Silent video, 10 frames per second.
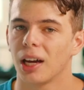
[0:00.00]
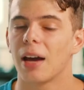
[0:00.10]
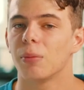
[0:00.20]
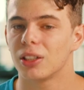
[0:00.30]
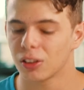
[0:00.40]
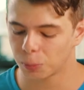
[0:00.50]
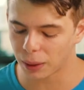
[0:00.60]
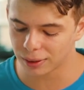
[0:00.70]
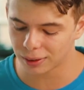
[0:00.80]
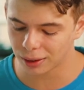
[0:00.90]
and we just
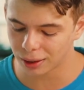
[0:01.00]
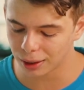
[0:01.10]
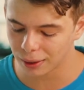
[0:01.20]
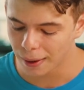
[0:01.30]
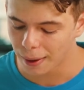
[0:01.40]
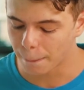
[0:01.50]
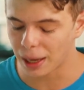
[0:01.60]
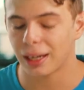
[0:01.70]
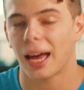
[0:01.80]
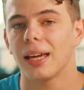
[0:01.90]
basically
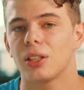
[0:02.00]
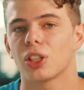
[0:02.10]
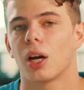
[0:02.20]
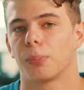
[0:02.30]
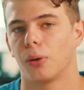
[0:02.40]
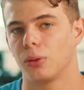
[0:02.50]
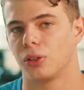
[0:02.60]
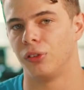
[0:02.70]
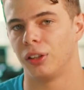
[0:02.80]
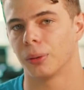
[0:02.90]
make h approach
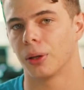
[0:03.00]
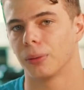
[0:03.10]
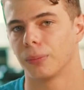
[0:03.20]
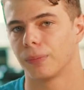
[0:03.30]
0.